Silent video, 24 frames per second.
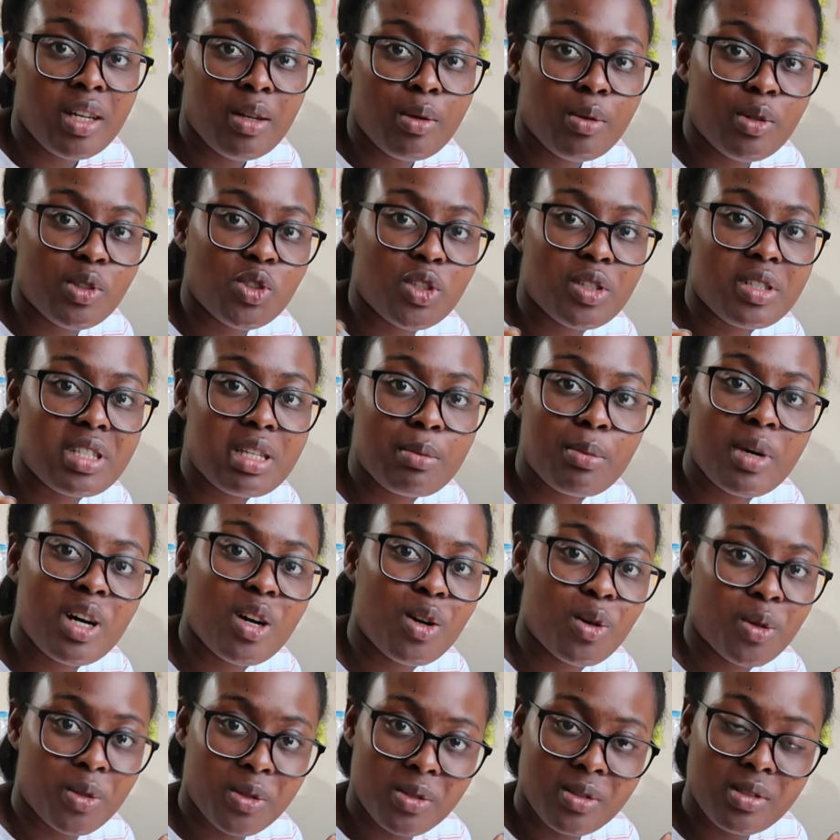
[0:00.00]
It's just about
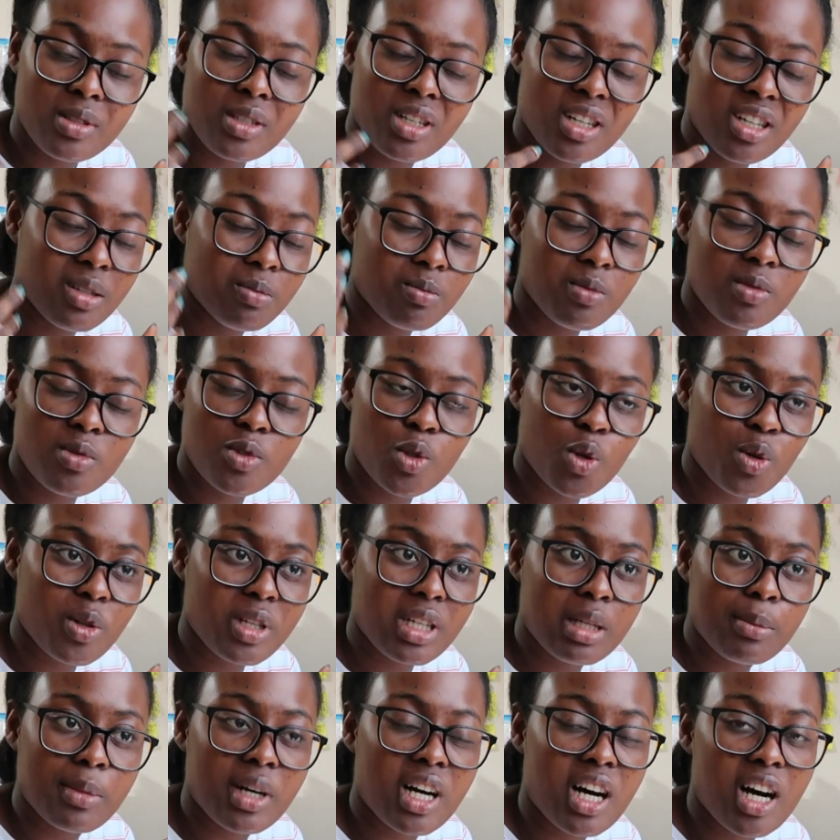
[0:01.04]
us
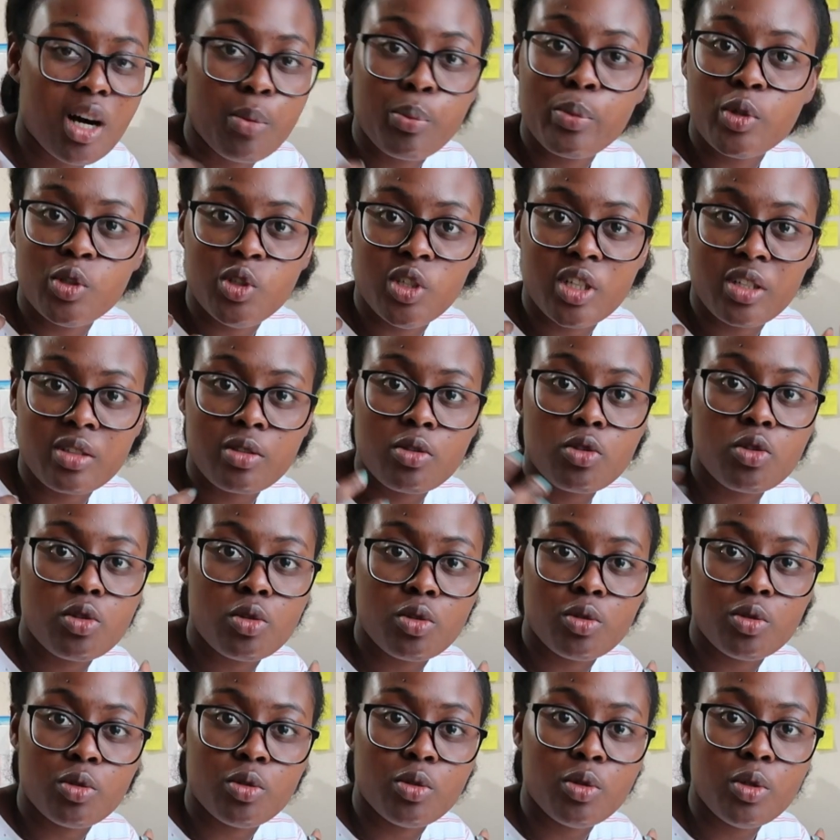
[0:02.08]
talking about projects
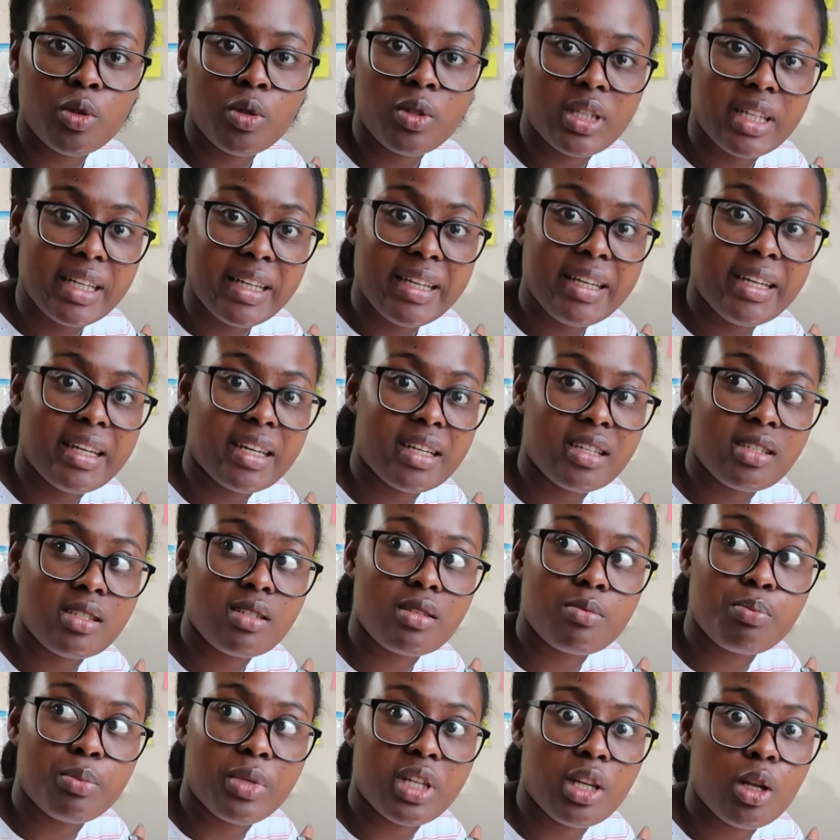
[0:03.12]
to the
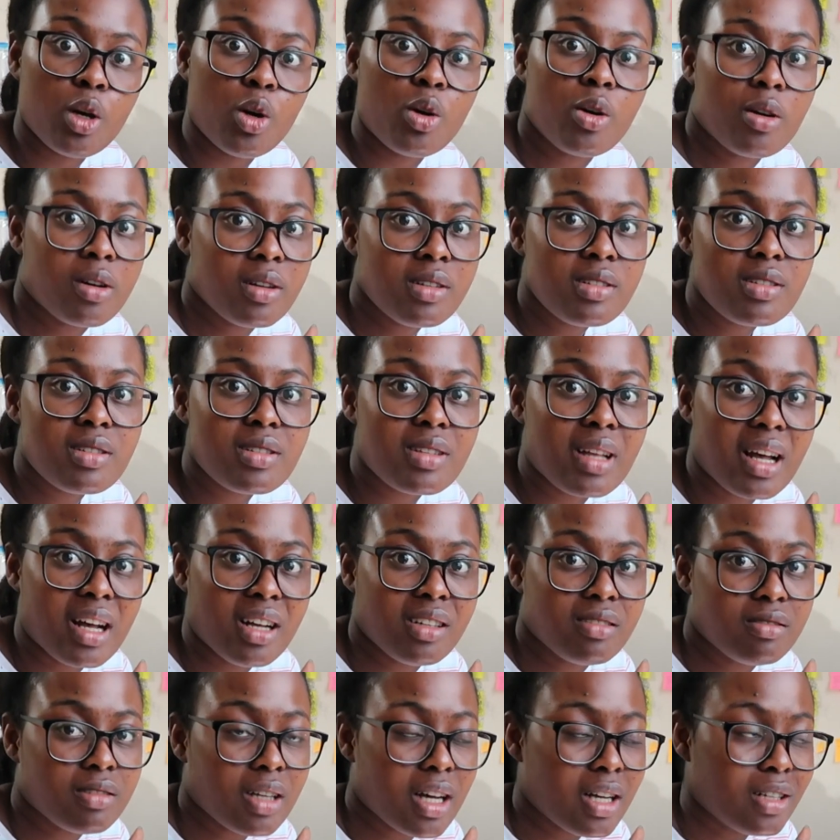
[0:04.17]
years below us,
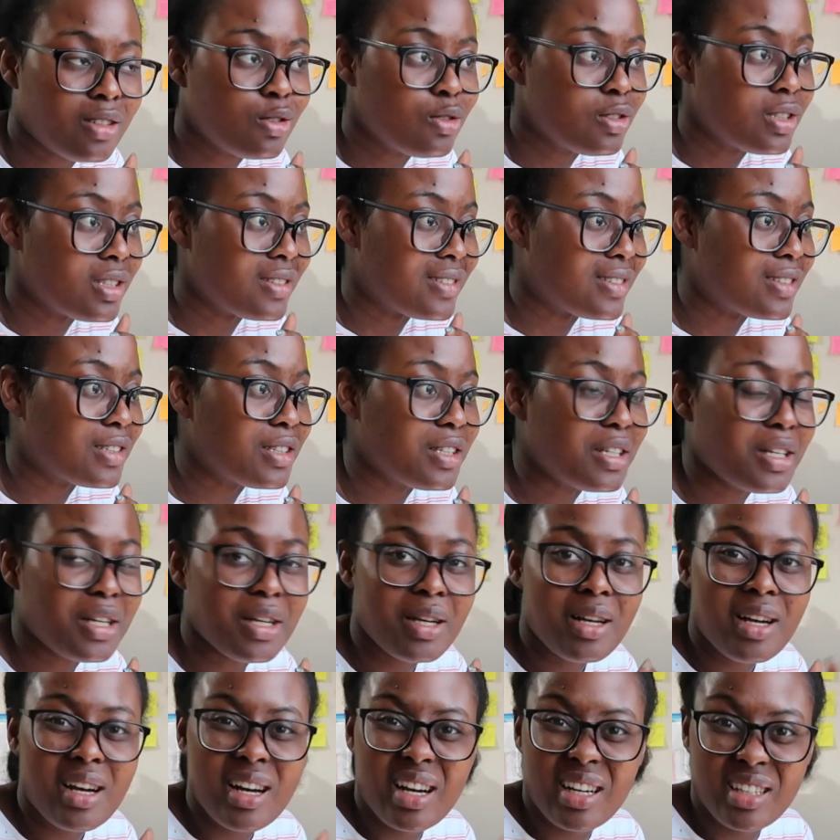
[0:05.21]
and I don't think
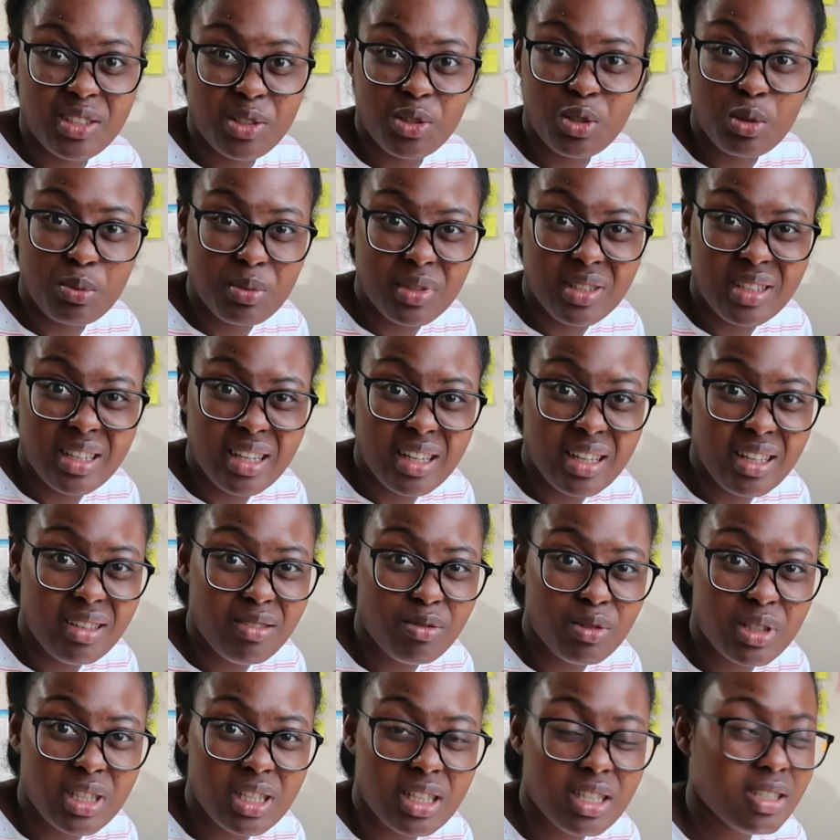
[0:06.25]
I need to be there
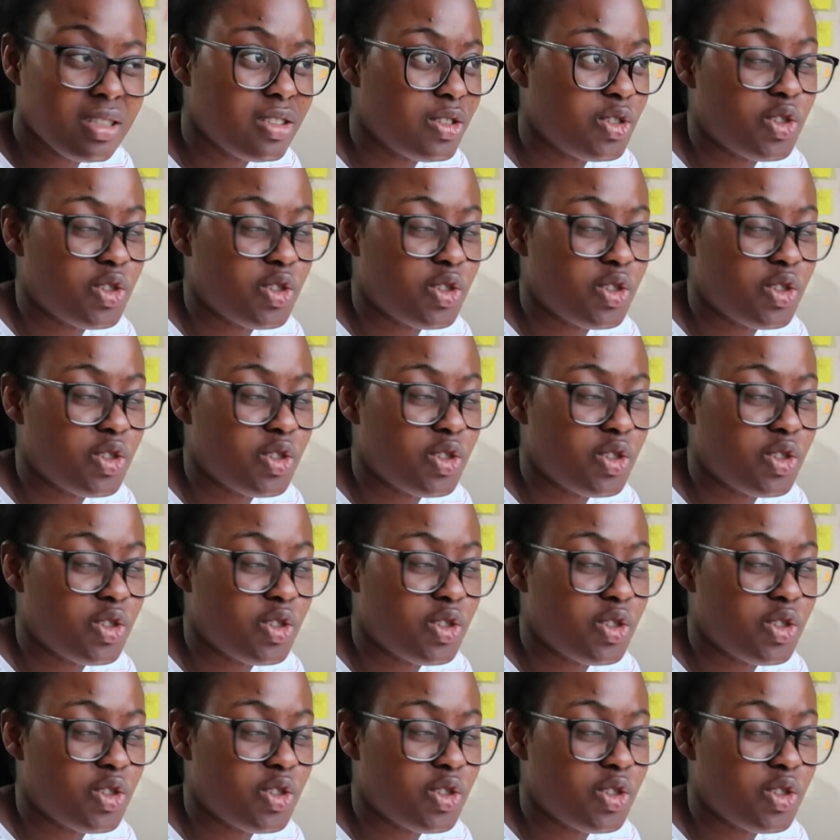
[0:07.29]
really.